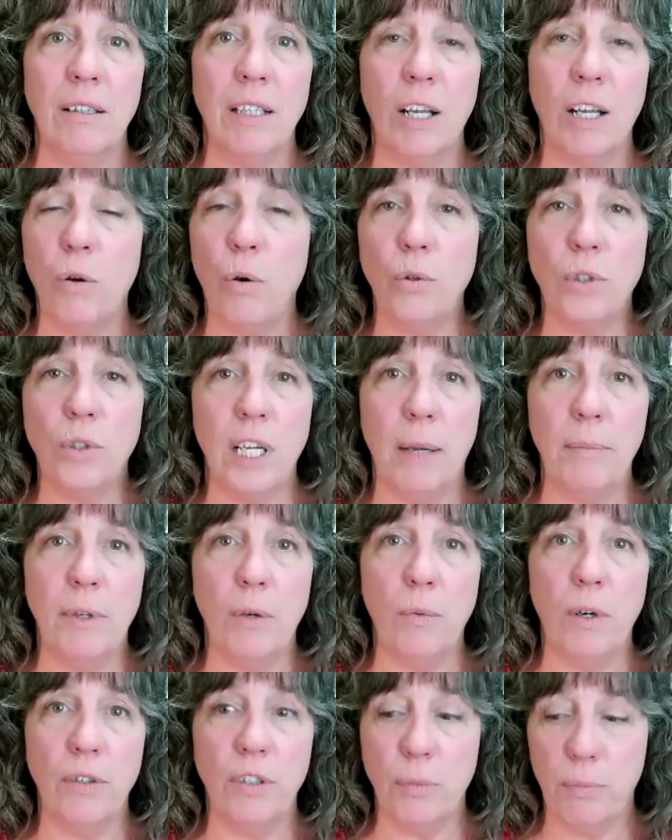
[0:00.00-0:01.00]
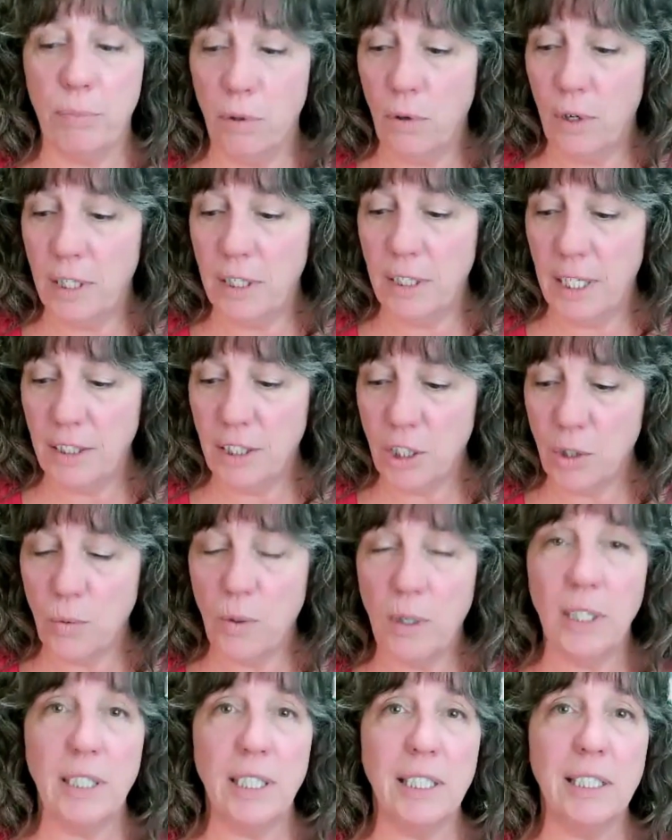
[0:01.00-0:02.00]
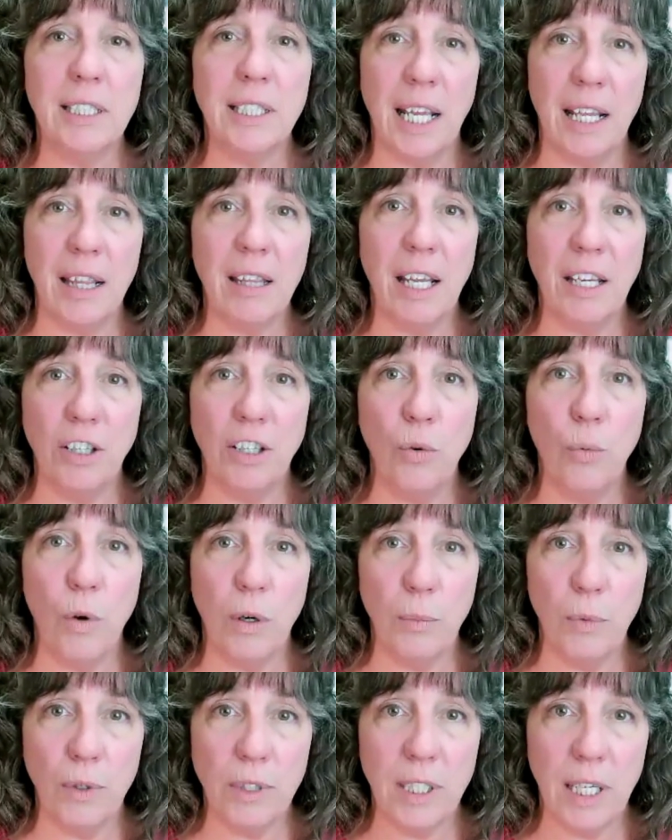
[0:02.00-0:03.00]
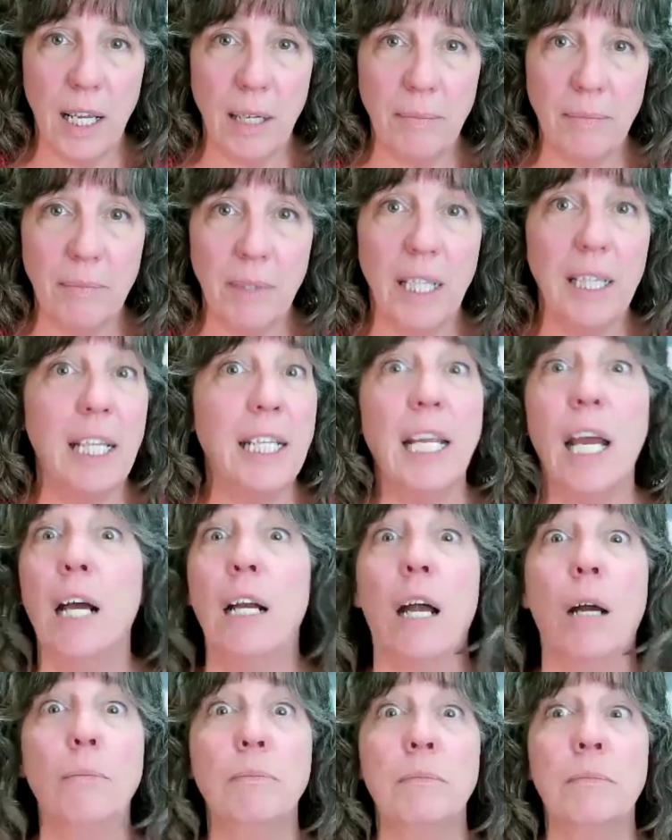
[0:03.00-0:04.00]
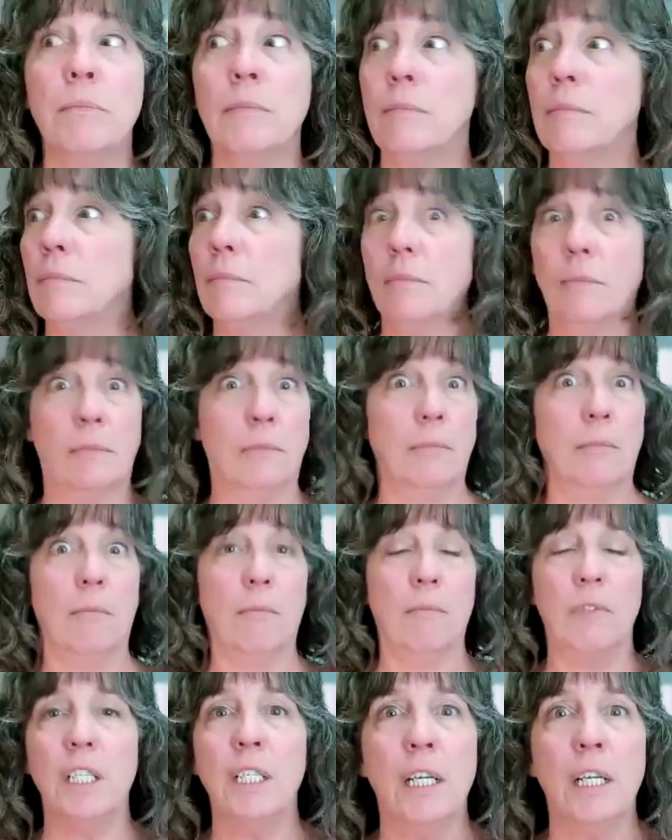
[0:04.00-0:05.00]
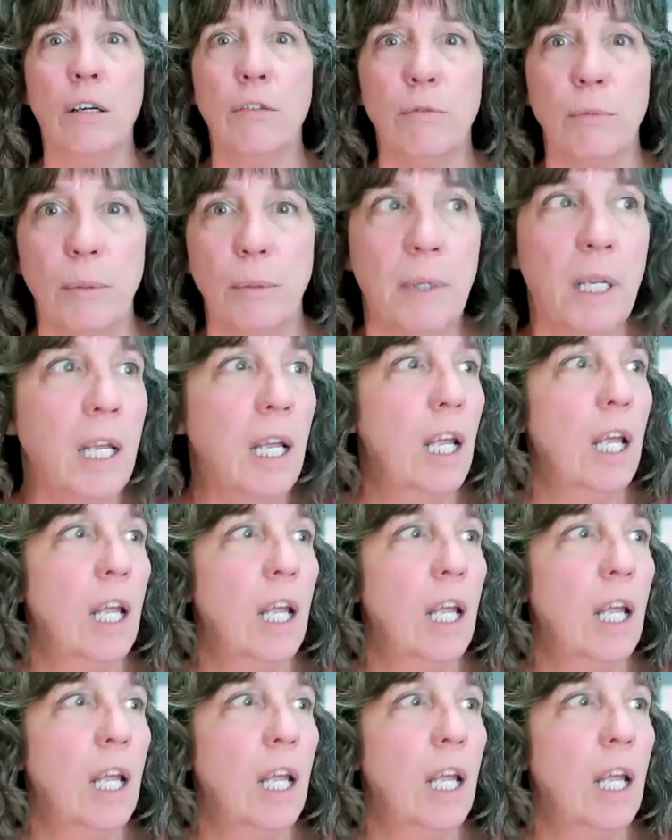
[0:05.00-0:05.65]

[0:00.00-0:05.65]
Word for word: that whole time that we were deployed. And I just wanted to say thank you one more time. And then he hung up. Didn't hear from him.